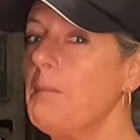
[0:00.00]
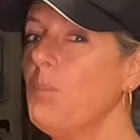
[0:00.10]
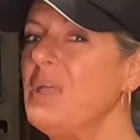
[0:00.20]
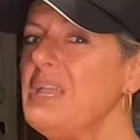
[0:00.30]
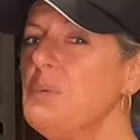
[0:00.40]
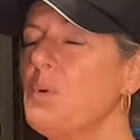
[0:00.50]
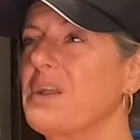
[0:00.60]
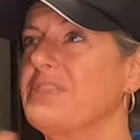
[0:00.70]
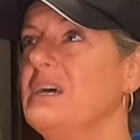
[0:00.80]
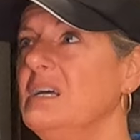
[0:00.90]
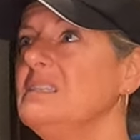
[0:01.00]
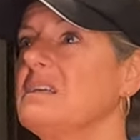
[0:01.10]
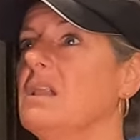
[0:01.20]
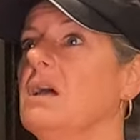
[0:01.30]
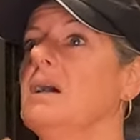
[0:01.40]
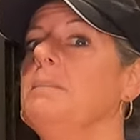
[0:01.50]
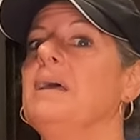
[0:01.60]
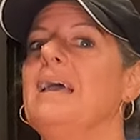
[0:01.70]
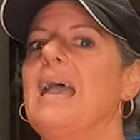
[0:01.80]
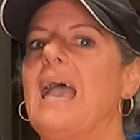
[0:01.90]
We were at the hunting club,
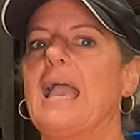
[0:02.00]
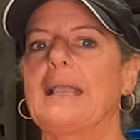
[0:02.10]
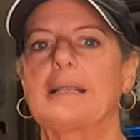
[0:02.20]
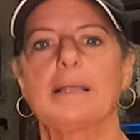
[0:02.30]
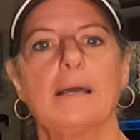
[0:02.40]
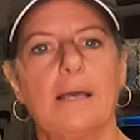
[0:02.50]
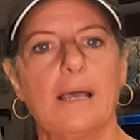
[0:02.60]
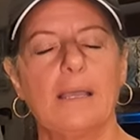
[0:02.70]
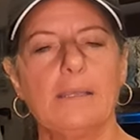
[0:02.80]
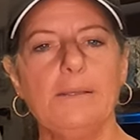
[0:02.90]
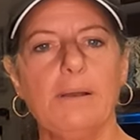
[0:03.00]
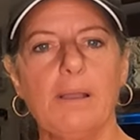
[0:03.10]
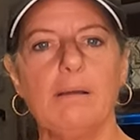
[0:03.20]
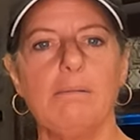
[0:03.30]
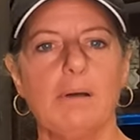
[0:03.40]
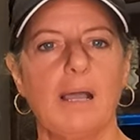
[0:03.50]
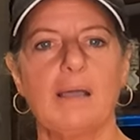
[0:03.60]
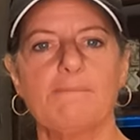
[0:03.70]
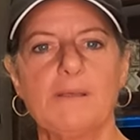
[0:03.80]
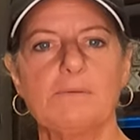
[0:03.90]
and you know
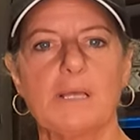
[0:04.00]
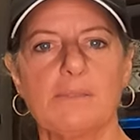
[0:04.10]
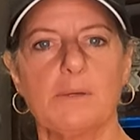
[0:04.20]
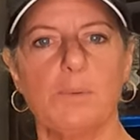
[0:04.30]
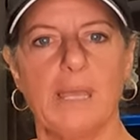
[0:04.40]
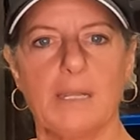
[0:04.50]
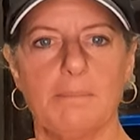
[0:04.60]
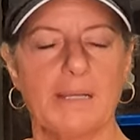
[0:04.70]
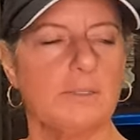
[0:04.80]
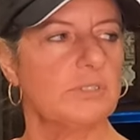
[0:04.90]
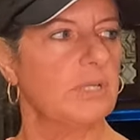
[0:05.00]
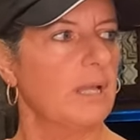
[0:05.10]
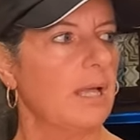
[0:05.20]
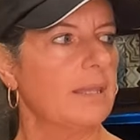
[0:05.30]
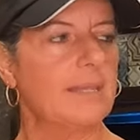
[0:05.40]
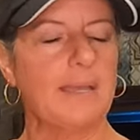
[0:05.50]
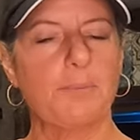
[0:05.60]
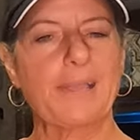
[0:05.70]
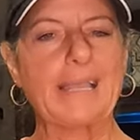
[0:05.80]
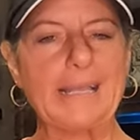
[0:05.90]
how I found out that we had a mouse? They
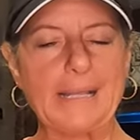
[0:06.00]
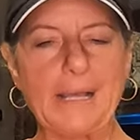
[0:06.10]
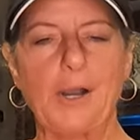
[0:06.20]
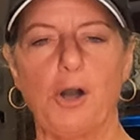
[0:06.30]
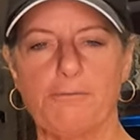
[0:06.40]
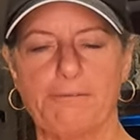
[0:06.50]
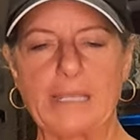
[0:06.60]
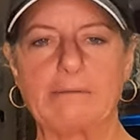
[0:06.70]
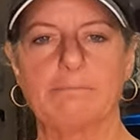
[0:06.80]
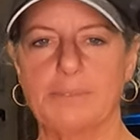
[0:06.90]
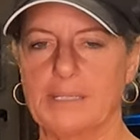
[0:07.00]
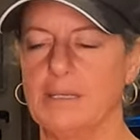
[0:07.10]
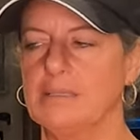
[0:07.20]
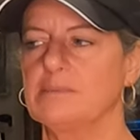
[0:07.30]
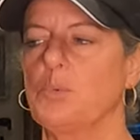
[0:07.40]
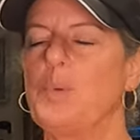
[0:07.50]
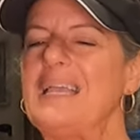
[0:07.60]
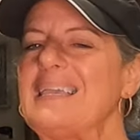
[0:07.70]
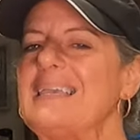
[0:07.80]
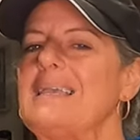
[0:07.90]
were eating coffee, because
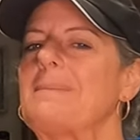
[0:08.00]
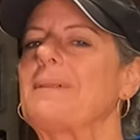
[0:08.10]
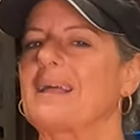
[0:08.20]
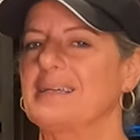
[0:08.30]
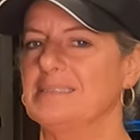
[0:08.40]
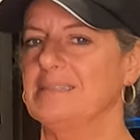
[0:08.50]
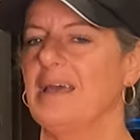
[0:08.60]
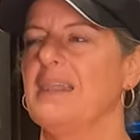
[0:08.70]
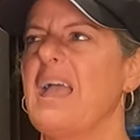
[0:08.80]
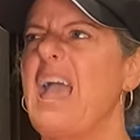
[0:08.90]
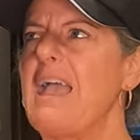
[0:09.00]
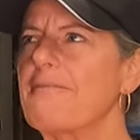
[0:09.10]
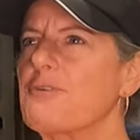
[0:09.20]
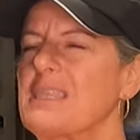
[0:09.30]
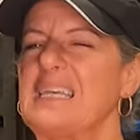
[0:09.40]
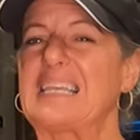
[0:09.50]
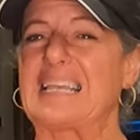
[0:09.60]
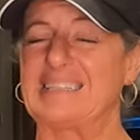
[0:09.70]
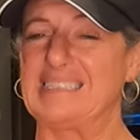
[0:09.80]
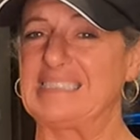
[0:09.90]
we keep, like I said,
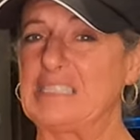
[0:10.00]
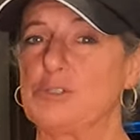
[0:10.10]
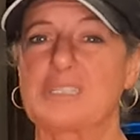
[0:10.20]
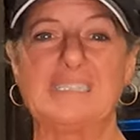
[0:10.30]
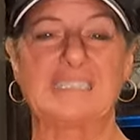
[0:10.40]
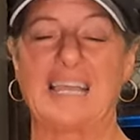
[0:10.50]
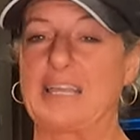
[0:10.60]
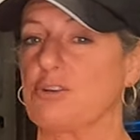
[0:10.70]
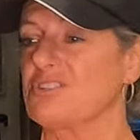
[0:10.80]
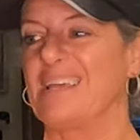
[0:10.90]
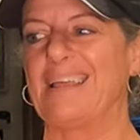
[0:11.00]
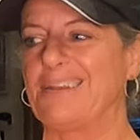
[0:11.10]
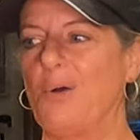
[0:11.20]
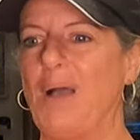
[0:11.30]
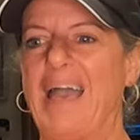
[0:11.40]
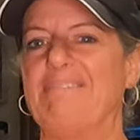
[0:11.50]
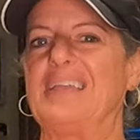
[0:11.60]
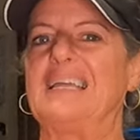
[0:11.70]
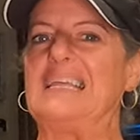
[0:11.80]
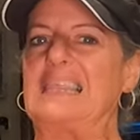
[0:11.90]
everything in sealed containers, and I don't have
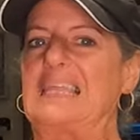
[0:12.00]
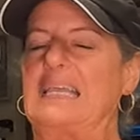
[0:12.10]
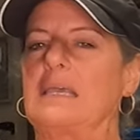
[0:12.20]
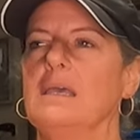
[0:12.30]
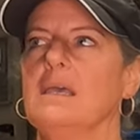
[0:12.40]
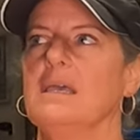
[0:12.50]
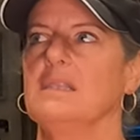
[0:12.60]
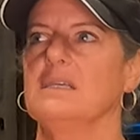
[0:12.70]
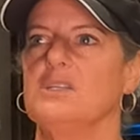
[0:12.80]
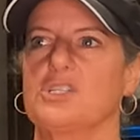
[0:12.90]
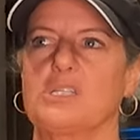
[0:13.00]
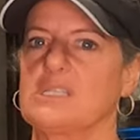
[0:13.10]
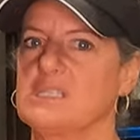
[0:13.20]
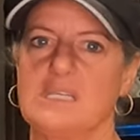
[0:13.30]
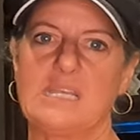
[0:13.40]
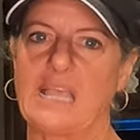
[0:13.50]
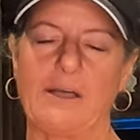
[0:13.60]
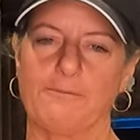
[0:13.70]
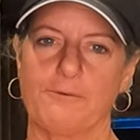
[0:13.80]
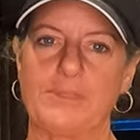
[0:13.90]
anything that's just sitting
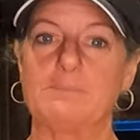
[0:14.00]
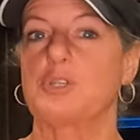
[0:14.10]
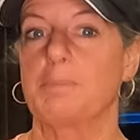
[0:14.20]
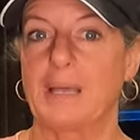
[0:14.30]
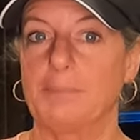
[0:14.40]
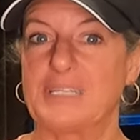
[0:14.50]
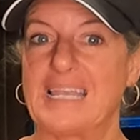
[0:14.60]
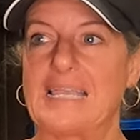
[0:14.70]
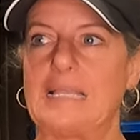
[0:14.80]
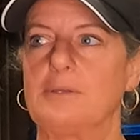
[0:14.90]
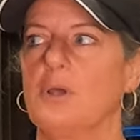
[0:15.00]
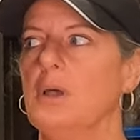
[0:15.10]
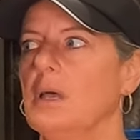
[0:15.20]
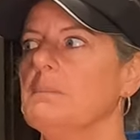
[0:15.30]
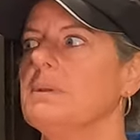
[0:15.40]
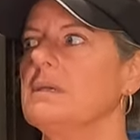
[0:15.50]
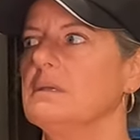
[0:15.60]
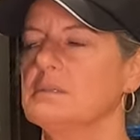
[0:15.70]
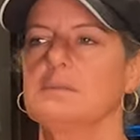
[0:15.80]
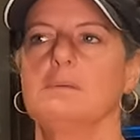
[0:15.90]
out for them to be able to eat,
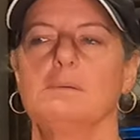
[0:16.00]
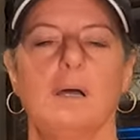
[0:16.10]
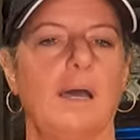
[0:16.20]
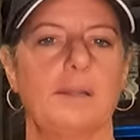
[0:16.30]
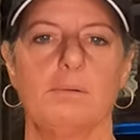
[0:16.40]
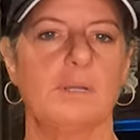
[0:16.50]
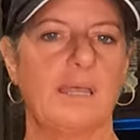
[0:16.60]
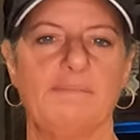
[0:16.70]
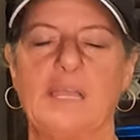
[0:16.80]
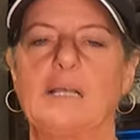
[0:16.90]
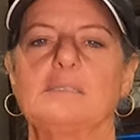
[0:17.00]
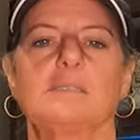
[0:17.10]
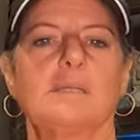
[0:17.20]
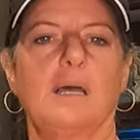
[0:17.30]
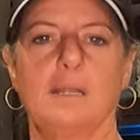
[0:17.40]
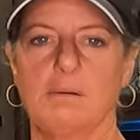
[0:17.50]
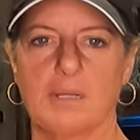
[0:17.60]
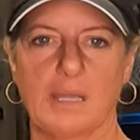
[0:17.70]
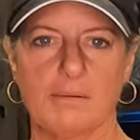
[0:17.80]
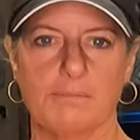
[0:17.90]
because I don't wanna have ants, I don't
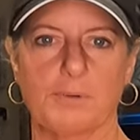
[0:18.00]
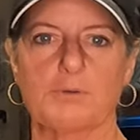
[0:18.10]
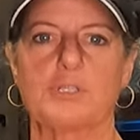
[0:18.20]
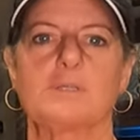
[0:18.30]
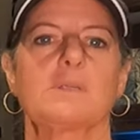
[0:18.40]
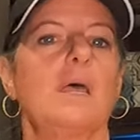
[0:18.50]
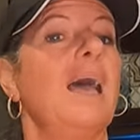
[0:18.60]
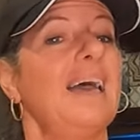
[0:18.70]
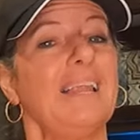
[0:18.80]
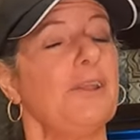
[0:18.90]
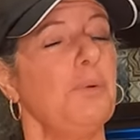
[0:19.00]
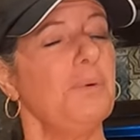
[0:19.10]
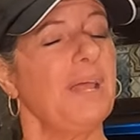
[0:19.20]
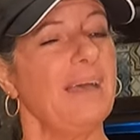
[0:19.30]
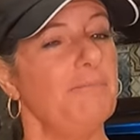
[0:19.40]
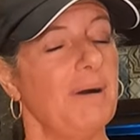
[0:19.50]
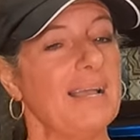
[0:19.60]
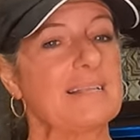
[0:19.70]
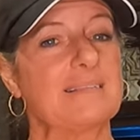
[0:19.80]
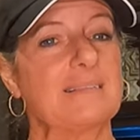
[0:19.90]
wanna have roaches, and I don't wanna have
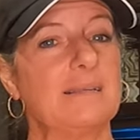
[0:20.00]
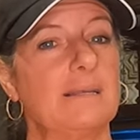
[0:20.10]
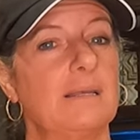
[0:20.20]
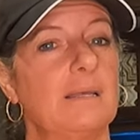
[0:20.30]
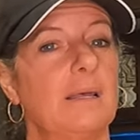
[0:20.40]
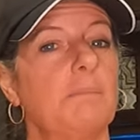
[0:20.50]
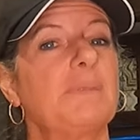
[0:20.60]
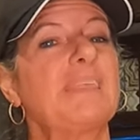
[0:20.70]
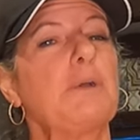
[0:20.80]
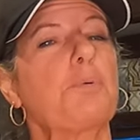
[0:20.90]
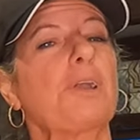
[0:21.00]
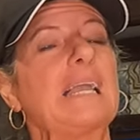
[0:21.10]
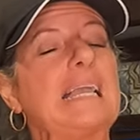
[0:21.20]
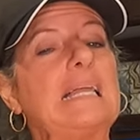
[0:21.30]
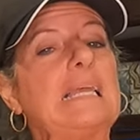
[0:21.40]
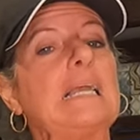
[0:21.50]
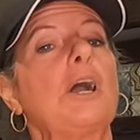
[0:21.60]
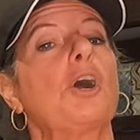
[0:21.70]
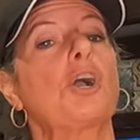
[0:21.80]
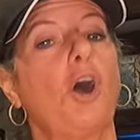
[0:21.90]
mice. But they were eating
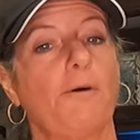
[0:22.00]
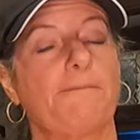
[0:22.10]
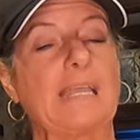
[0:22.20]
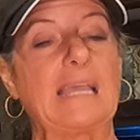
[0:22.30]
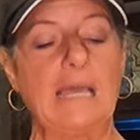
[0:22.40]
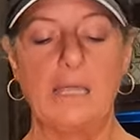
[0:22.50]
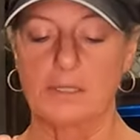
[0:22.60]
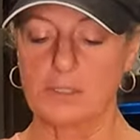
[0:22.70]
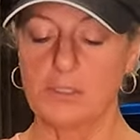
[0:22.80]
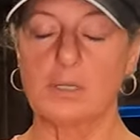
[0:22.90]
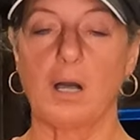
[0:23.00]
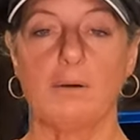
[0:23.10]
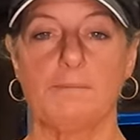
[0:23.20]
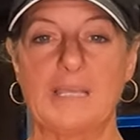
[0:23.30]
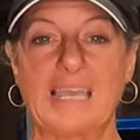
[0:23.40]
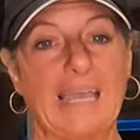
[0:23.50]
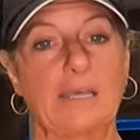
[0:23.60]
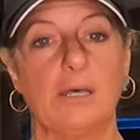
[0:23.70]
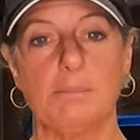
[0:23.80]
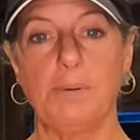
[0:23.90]
coffee. The little coffee
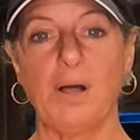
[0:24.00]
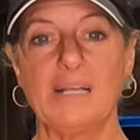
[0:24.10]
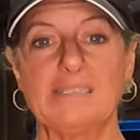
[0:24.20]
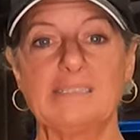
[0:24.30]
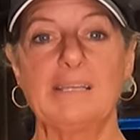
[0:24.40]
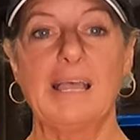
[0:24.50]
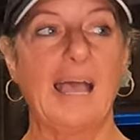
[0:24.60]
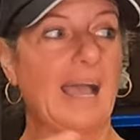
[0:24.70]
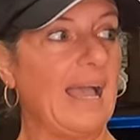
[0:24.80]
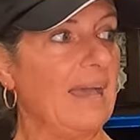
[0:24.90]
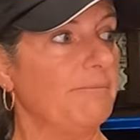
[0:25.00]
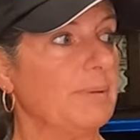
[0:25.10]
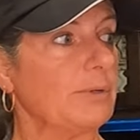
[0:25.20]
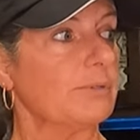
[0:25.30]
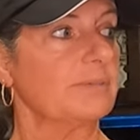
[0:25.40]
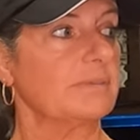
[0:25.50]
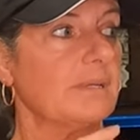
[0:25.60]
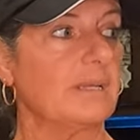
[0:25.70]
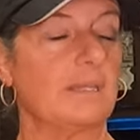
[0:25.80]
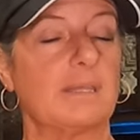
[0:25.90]
K-cup pods, I had bills
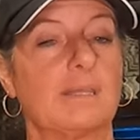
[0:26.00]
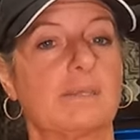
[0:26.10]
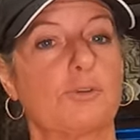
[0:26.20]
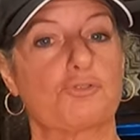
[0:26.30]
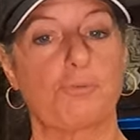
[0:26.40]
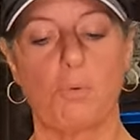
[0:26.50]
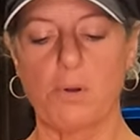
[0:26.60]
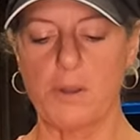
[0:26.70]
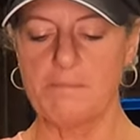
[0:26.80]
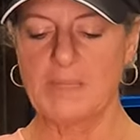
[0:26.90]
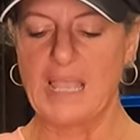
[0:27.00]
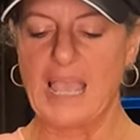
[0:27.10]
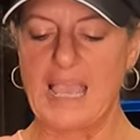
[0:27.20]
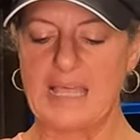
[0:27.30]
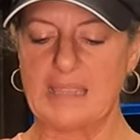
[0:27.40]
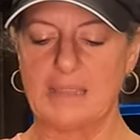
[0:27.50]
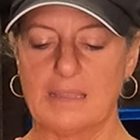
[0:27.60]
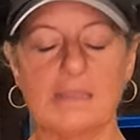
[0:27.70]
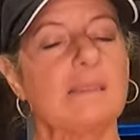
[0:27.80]
in the drawer and